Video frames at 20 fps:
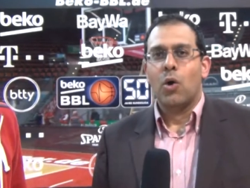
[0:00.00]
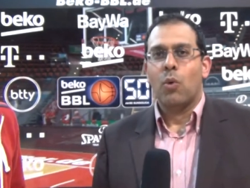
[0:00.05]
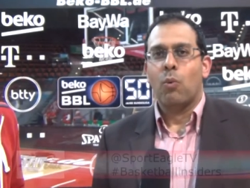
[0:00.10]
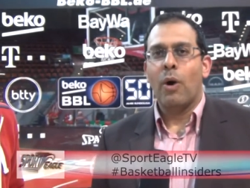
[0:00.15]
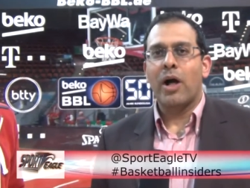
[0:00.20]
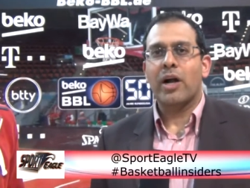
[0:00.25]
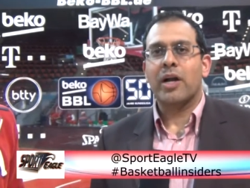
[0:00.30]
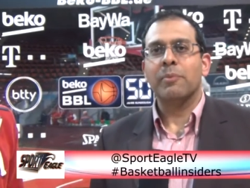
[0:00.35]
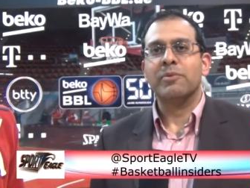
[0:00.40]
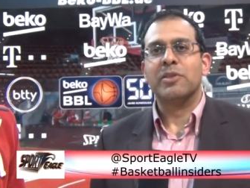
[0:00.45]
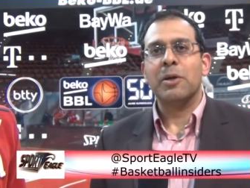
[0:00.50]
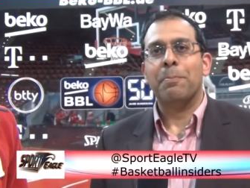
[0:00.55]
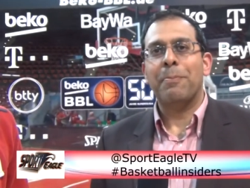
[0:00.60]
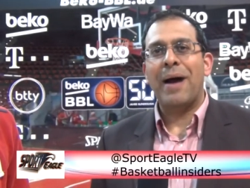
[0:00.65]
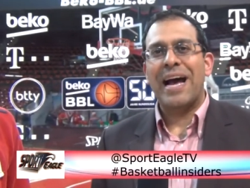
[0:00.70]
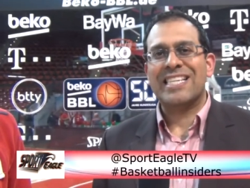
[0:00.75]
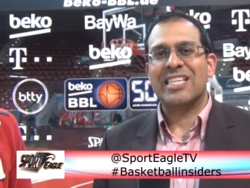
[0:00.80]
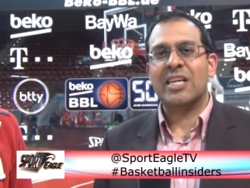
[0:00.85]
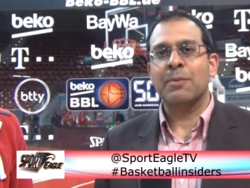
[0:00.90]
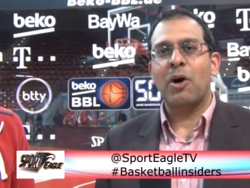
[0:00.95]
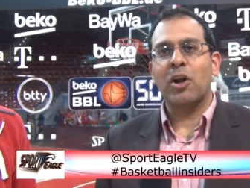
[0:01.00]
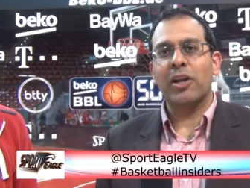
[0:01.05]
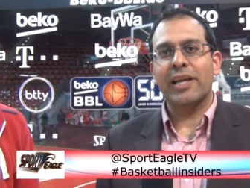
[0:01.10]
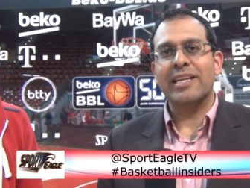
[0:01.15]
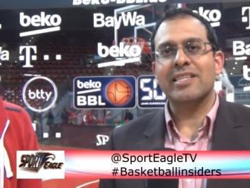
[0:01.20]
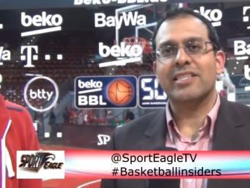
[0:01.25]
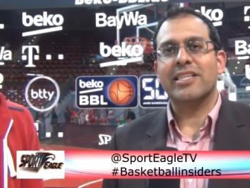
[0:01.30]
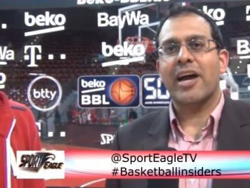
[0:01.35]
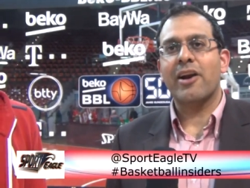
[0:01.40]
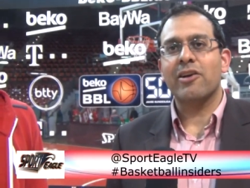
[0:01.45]
Welcome to Basketball
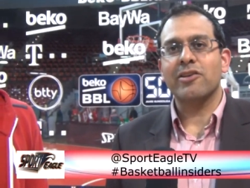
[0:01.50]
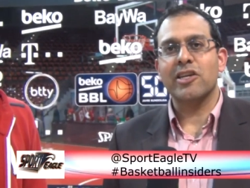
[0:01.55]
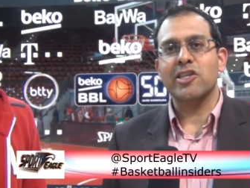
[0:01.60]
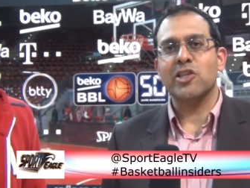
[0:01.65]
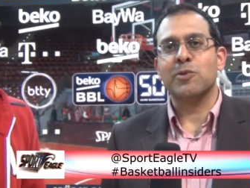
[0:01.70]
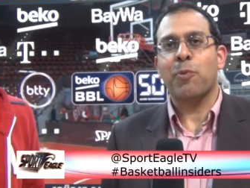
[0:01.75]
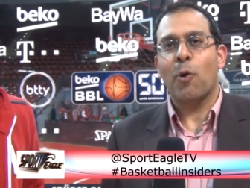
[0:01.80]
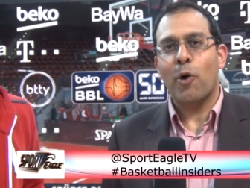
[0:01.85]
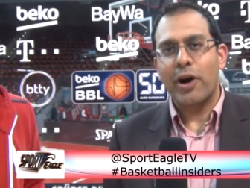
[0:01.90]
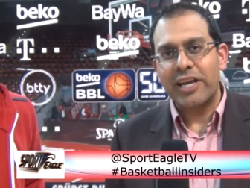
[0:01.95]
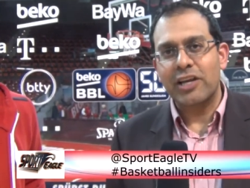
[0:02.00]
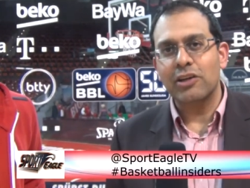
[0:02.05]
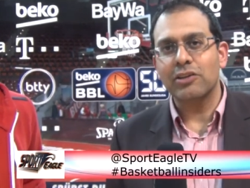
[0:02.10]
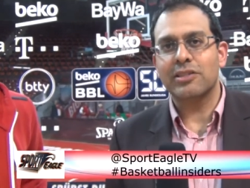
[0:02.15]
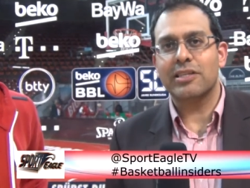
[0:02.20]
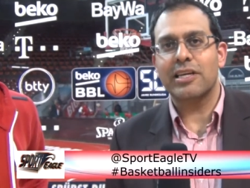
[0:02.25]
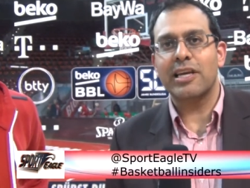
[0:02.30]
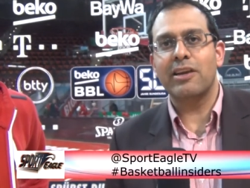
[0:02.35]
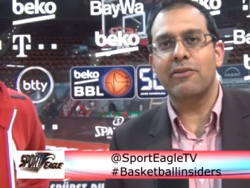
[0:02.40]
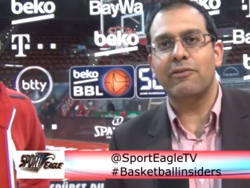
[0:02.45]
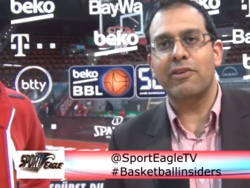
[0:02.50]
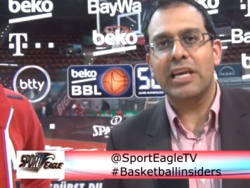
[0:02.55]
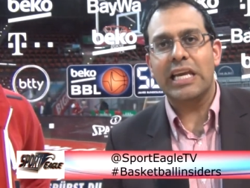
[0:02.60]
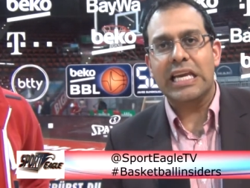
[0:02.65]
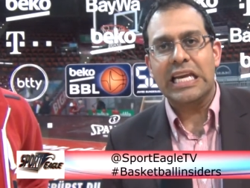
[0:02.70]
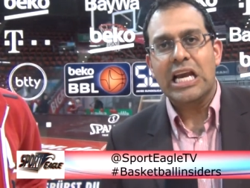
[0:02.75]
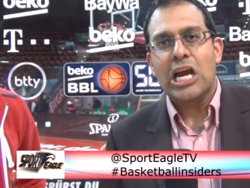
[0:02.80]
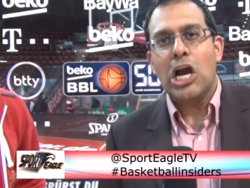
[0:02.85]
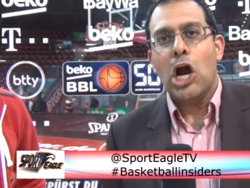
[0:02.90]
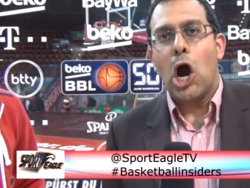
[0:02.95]
Insiders on
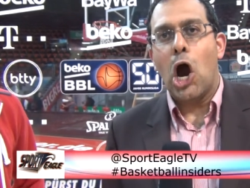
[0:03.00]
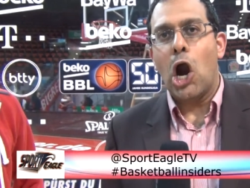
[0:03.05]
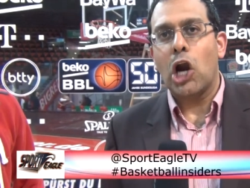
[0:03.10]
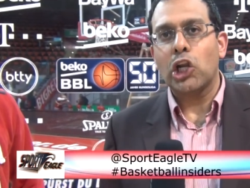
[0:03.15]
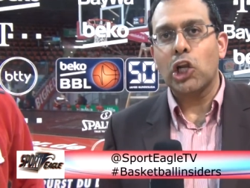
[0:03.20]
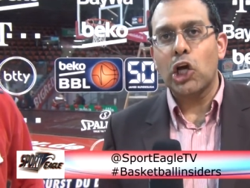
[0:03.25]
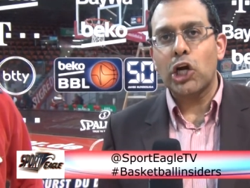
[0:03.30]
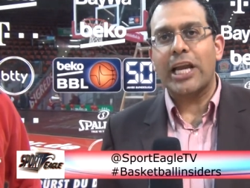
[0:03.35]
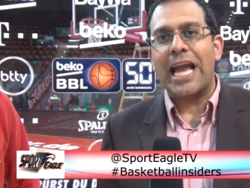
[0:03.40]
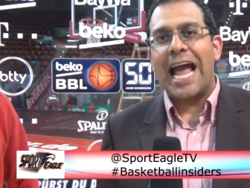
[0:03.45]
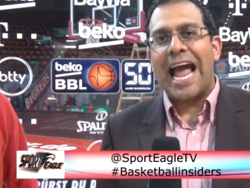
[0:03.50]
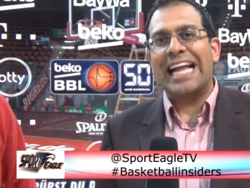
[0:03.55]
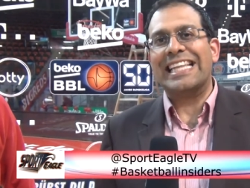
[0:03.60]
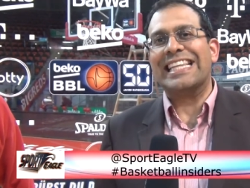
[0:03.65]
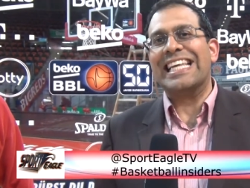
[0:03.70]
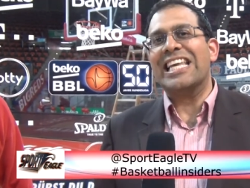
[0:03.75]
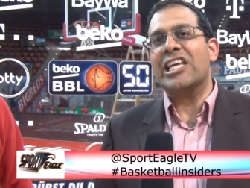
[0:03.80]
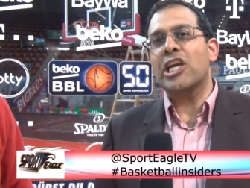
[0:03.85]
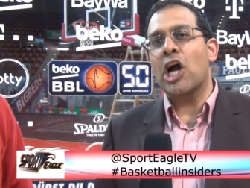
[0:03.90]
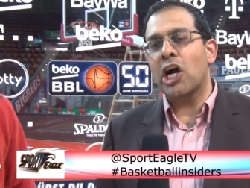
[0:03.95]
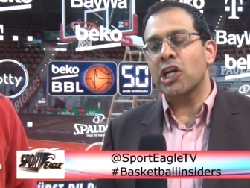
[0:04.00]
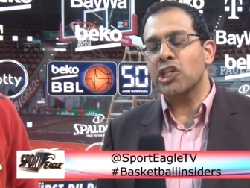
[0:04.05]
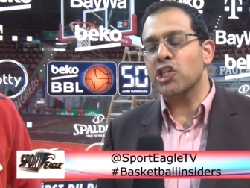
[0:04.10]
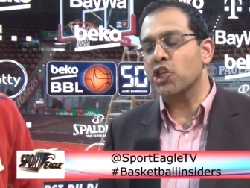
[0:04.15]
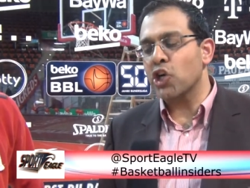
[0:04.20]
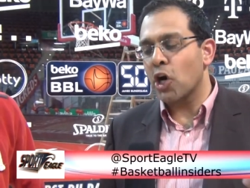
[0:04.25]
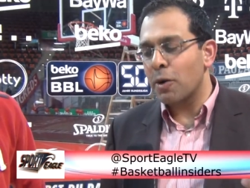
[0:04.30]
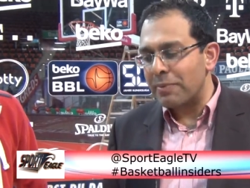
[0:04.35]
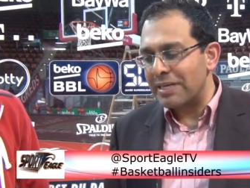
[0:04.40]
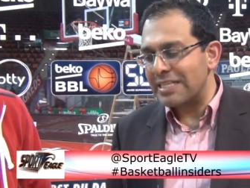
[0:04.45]
SportEagleTV. Our look at the young
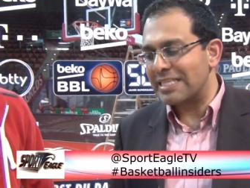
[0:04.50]
German